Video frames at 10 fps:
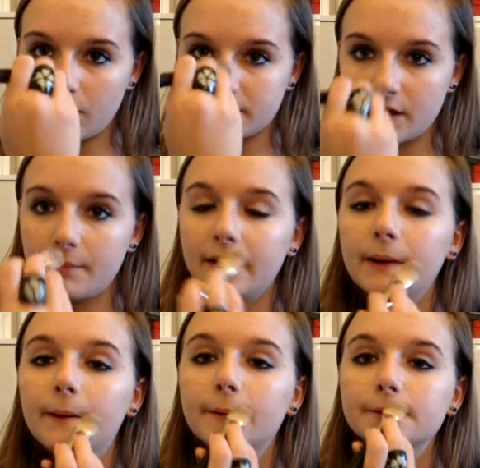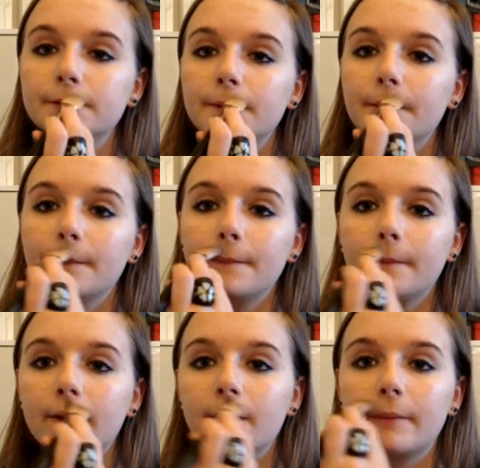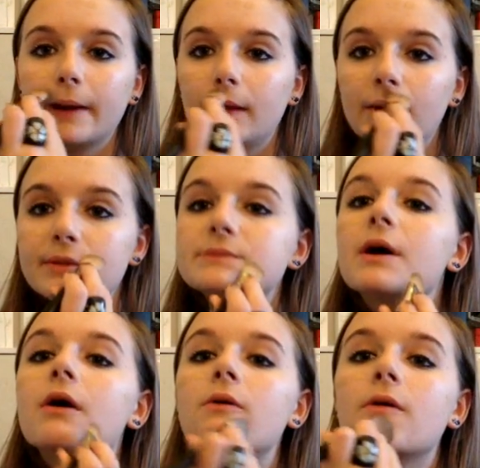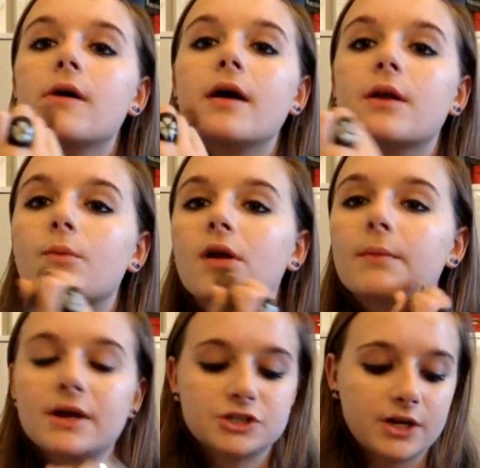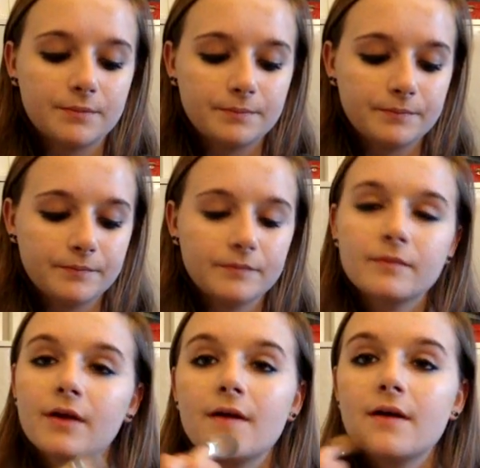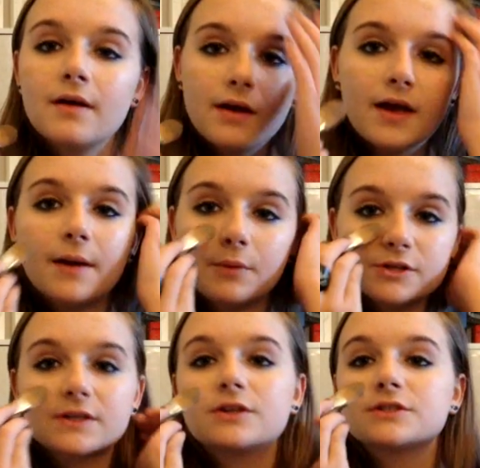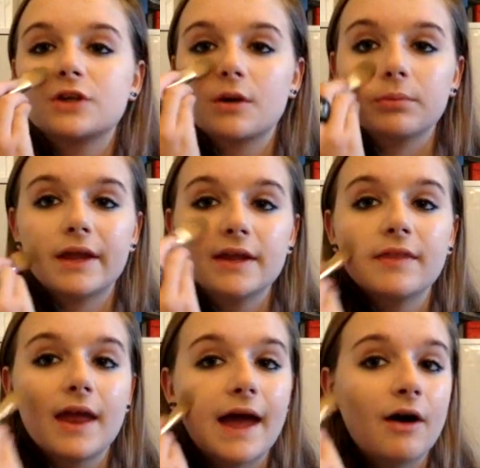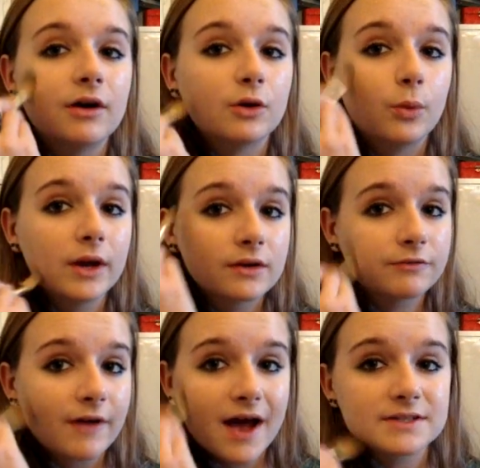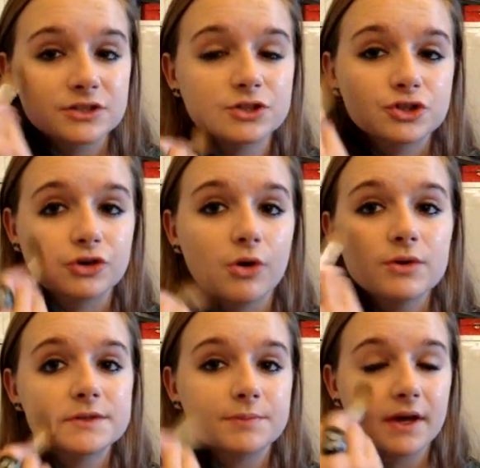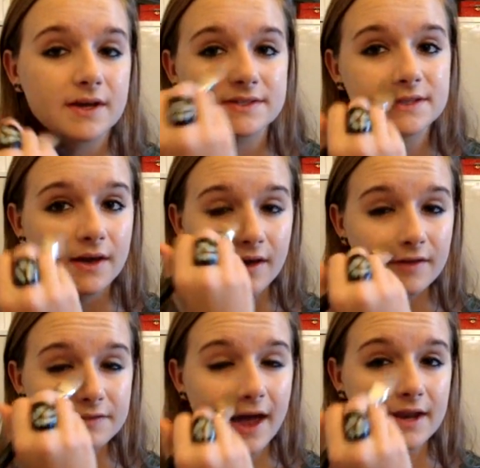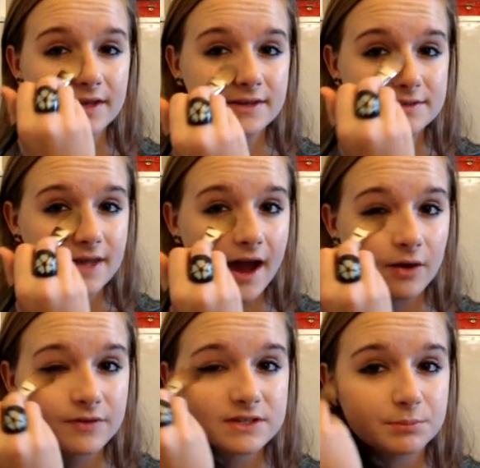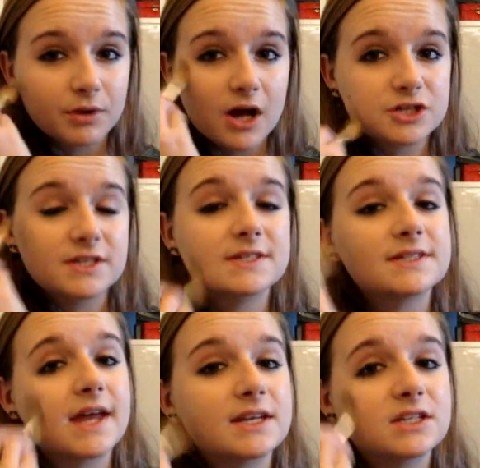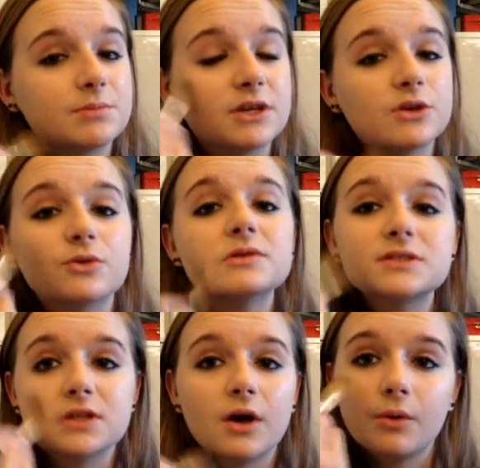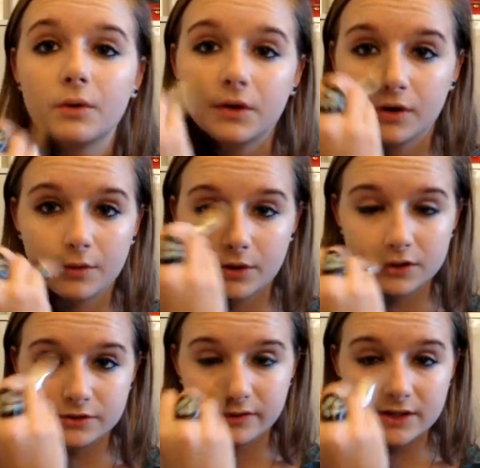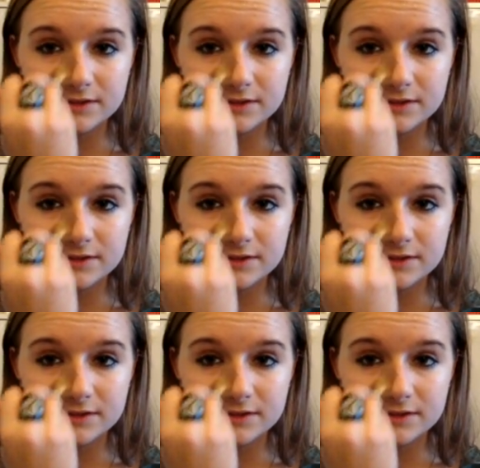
one down my nose, one on my cupid's bow, and one on my chin. And we're just going to start blending that out in quick, fast strokes because that is how this brush is intended to be used. So you're going to want to do